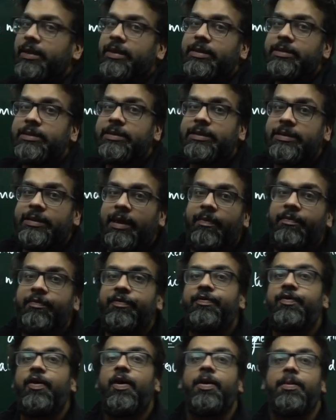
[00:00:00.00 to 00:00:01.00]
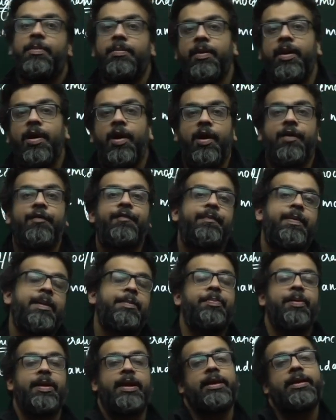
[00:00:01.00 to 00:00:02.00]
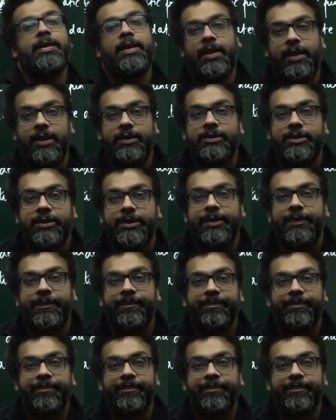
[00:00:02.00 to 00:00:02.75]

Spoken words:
some form of people in the country.